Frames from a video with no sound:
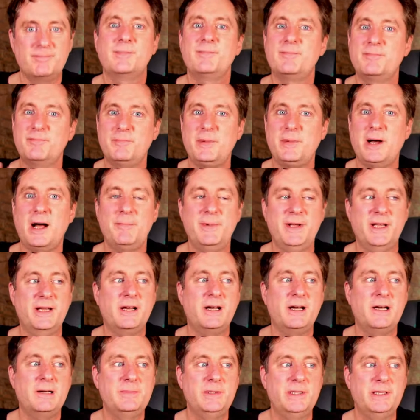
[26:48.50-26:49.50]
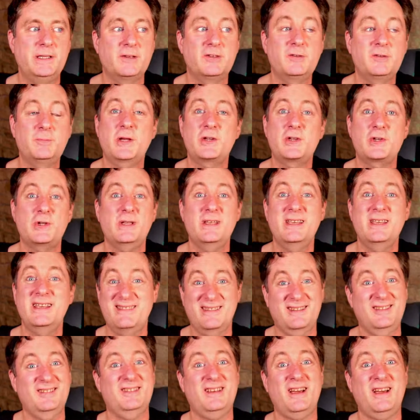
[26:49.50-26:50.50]
popping up, and especially in
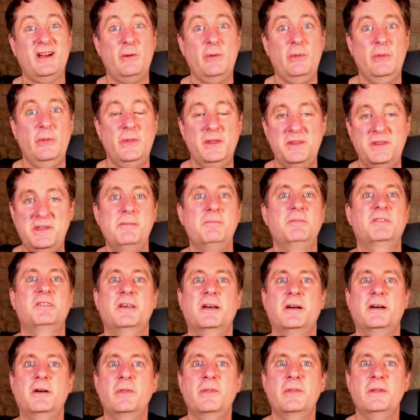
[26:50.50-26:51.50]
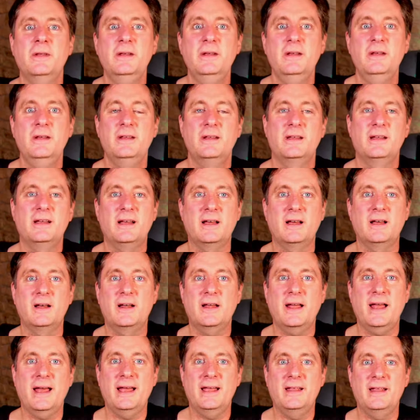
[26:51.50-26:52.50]
the south, in the deep south,
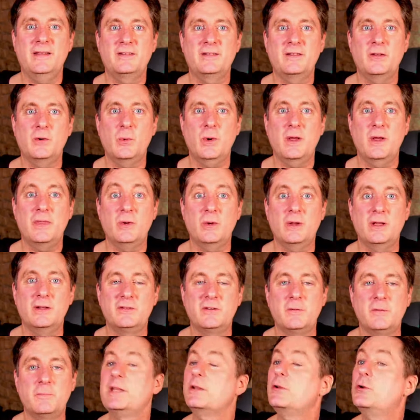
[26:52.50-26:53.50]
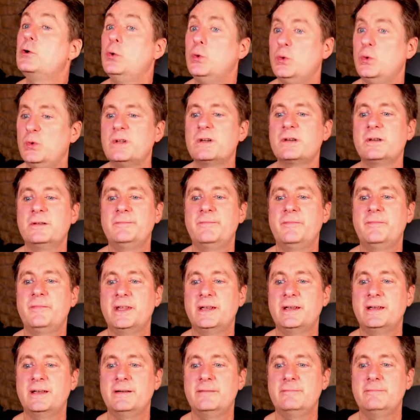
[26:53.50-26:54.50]
as the weather gets a bit cooler.
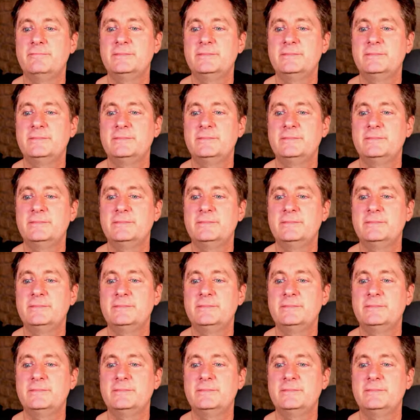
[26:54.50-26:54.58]
Yeah,